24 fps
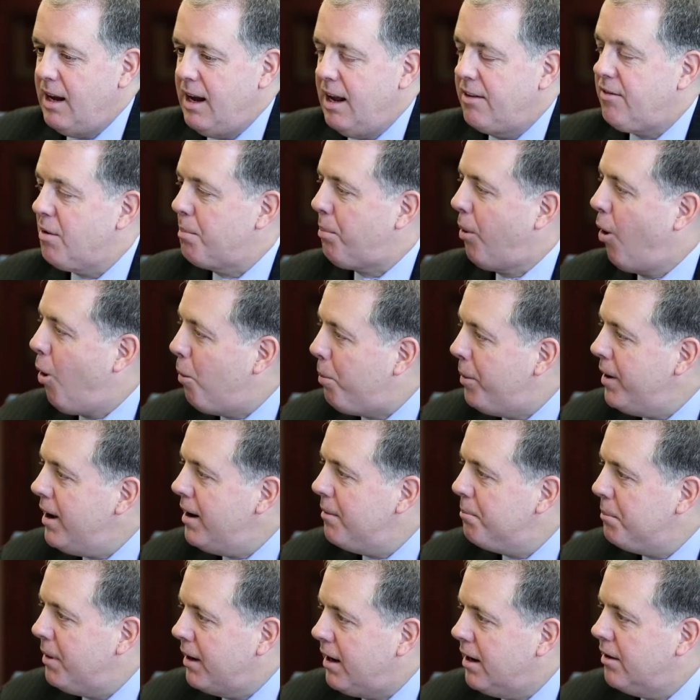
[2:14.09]
it's
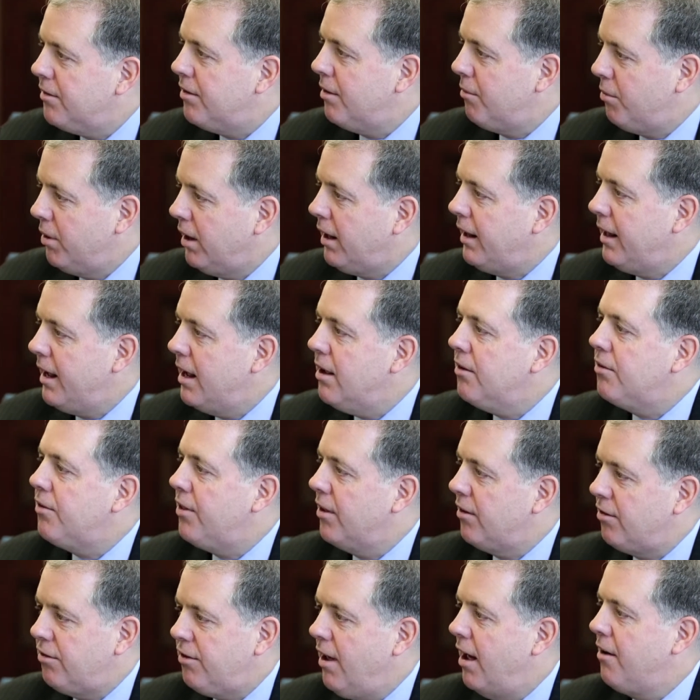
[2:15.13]
appropriate because it really is
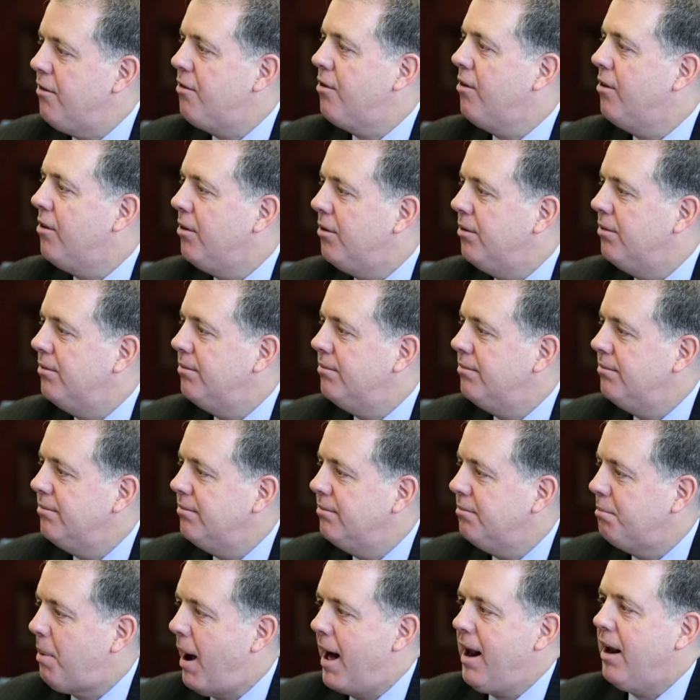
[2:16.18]
the central
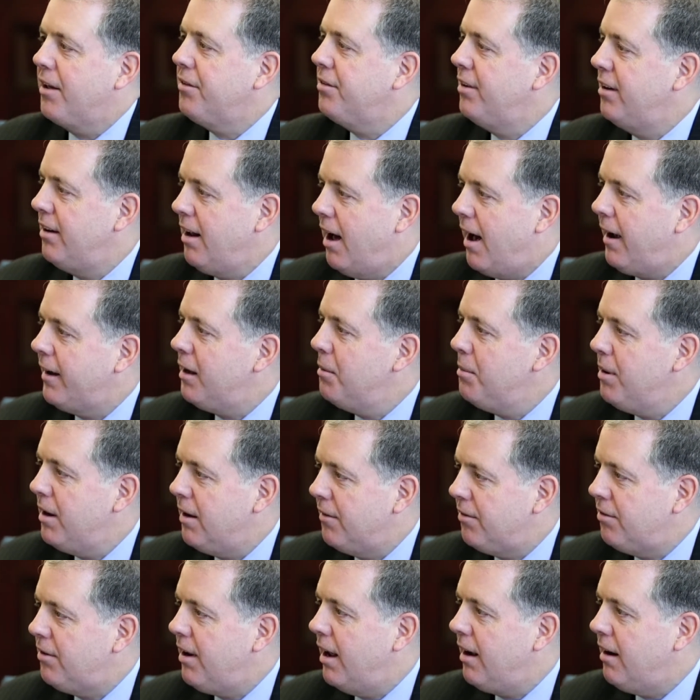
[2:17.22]
policy document
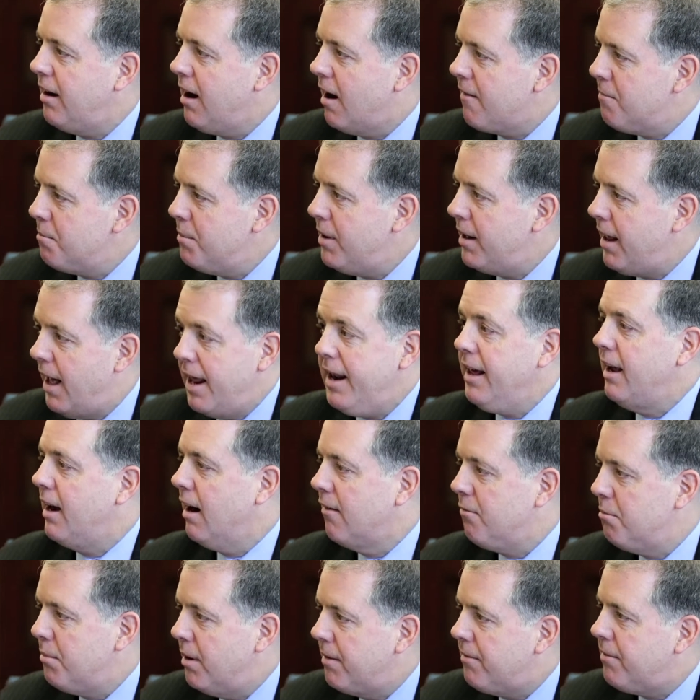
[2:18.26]
of state government, any
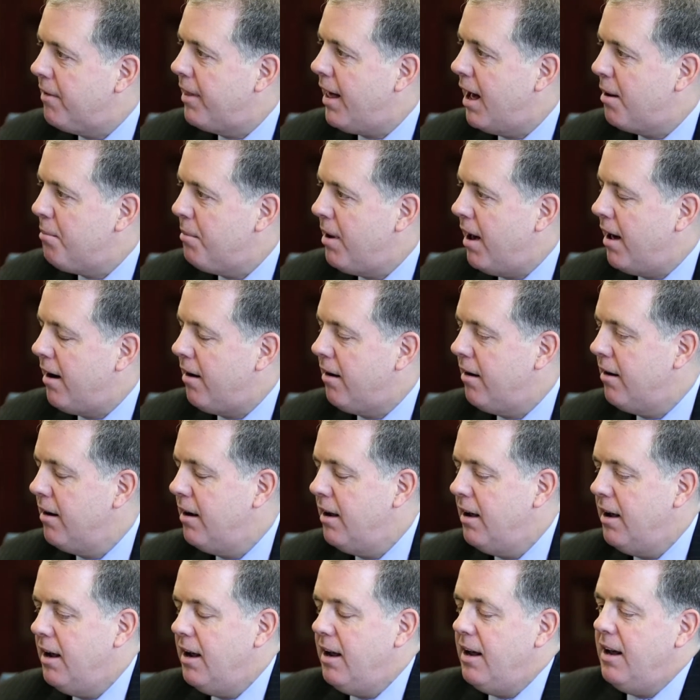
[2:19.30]
government for that matter.
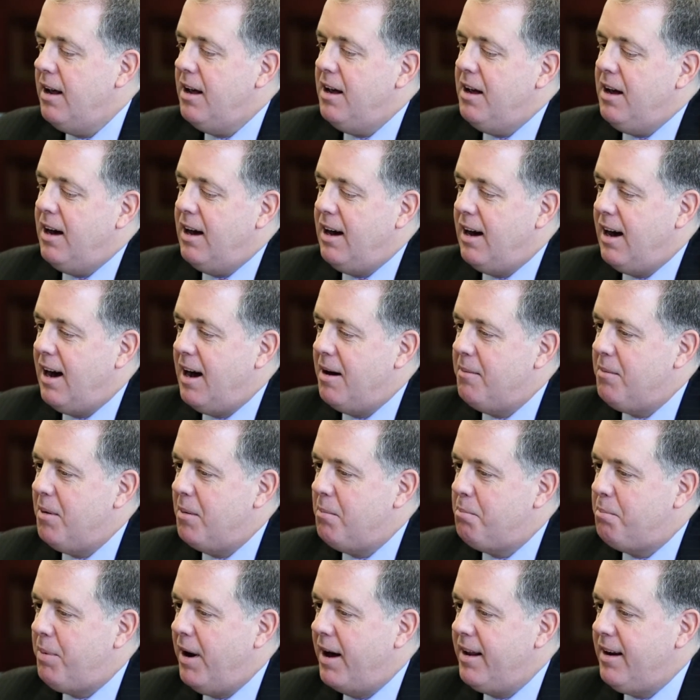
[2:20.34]

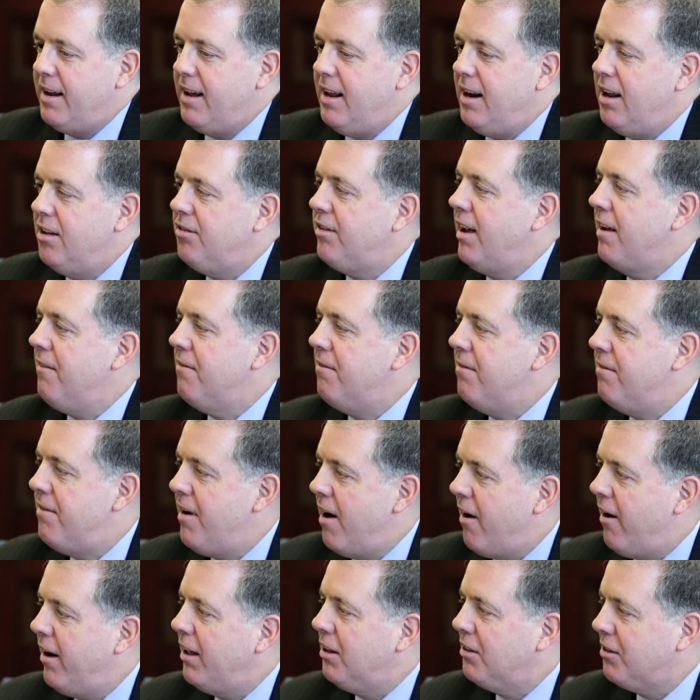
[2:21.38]
But it is a
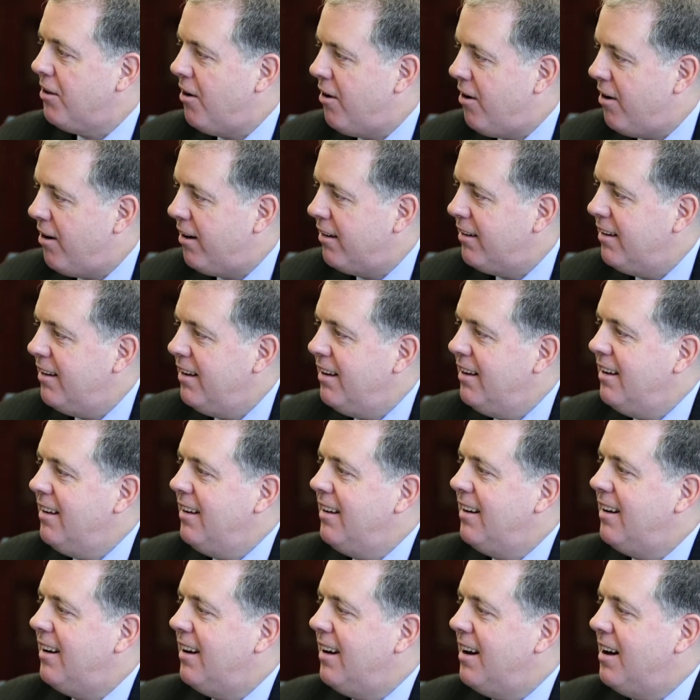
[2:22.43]
very long,
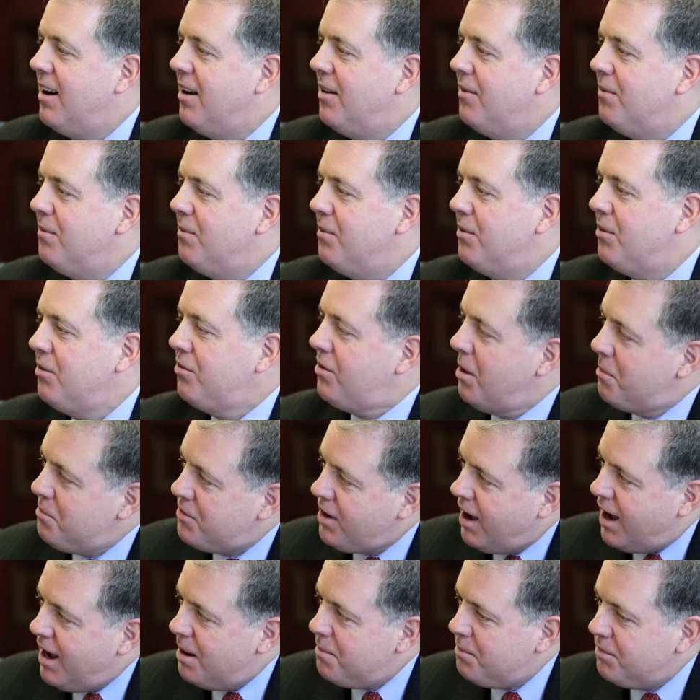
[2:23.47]

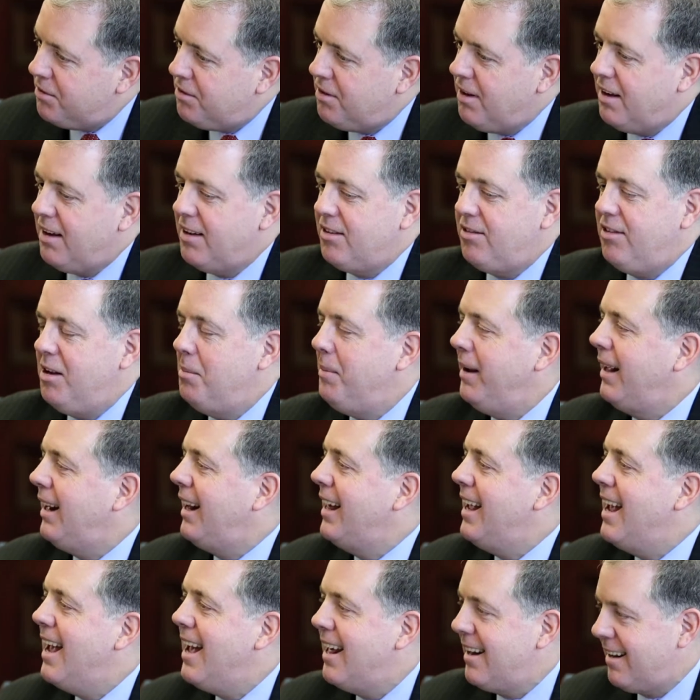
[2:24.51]
sometimes
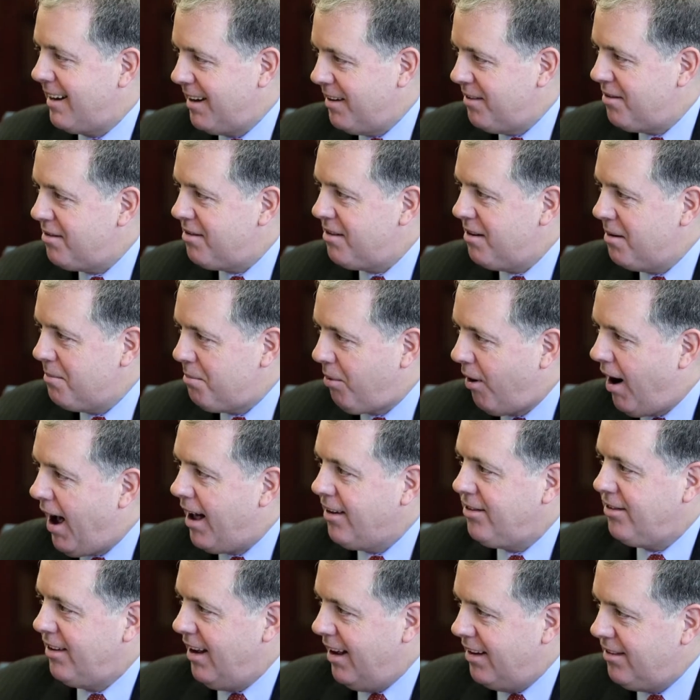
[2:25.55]
seemingly endless
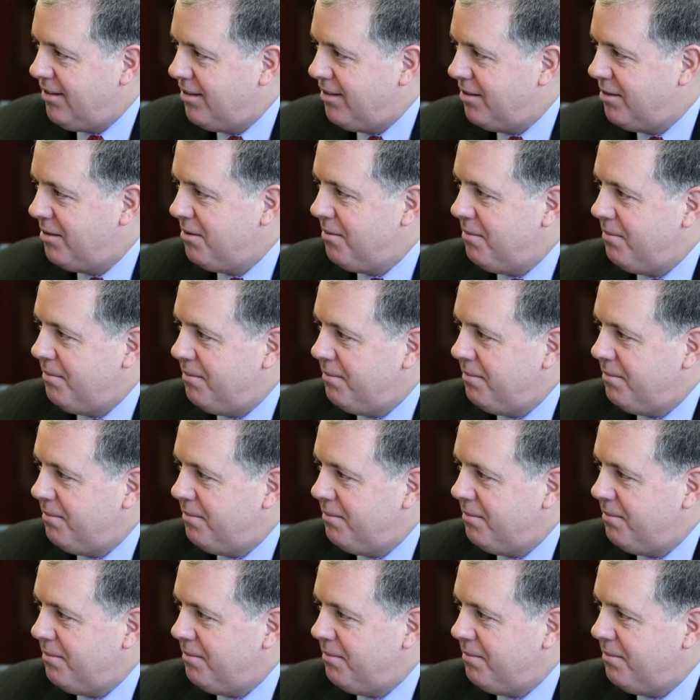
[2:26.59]
process.